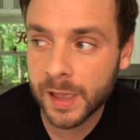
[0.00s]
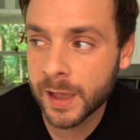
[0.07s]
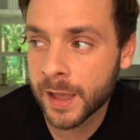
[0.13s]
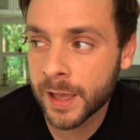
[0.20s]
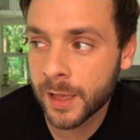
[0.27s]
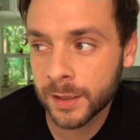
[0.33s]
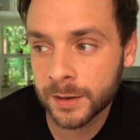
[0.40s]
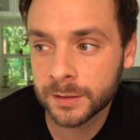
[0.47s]

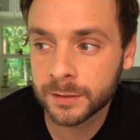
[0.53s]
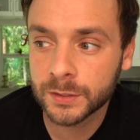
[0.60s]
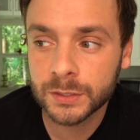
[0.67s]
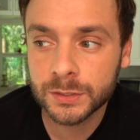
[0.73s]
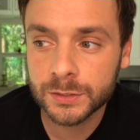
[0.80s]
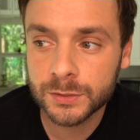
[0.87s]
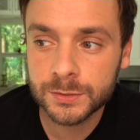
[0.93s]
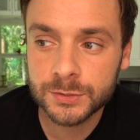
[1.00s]
And
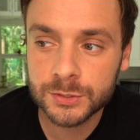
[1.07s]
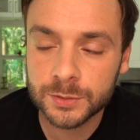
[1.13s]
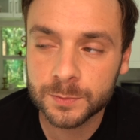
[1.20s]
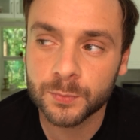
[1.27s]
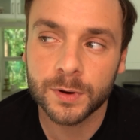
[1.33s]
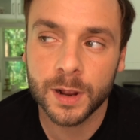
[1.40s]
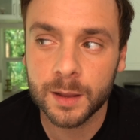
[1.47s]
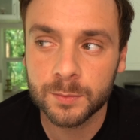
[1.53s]
you
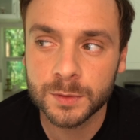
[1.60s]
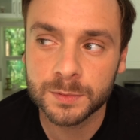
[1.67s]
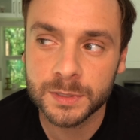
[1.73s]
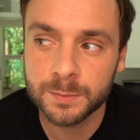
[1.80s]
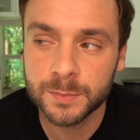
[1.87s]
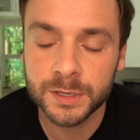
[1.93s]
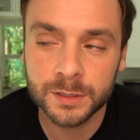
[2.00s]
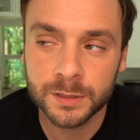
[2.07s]
should probably
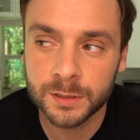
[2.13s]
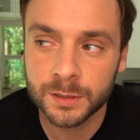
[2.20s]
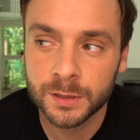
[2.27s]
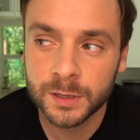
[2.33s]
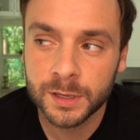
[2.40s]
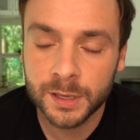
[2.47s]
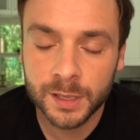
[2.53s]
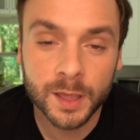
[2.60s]
be
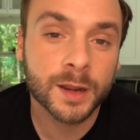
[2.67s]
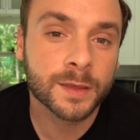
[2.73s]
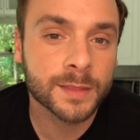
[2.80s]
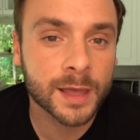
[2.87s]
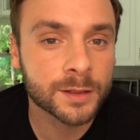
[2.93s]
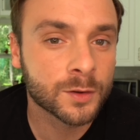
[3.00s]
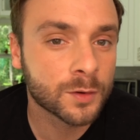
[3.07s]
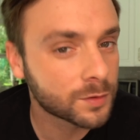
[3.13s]
hitting
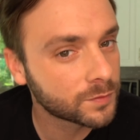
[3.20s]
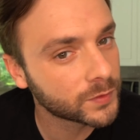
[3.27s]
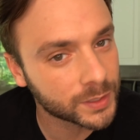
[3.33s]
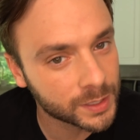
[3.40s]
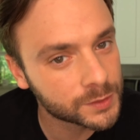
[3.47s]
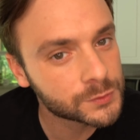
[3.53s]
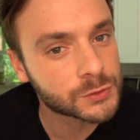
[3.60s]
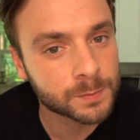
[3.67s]
that
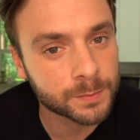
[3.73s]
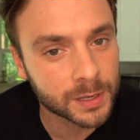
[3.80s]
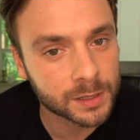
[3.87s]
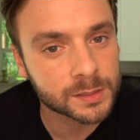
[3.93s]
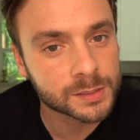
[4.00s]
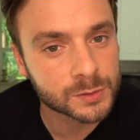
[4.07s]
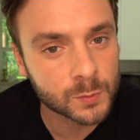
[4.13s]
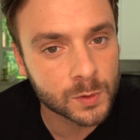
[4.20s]
notification
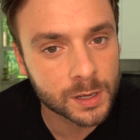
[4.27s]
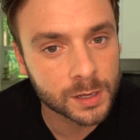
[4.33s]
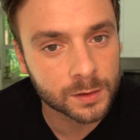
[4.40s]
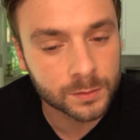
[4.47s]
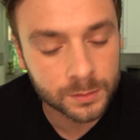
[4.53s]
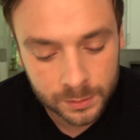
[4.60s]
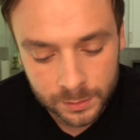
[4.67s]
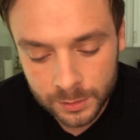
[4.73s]
bell as well.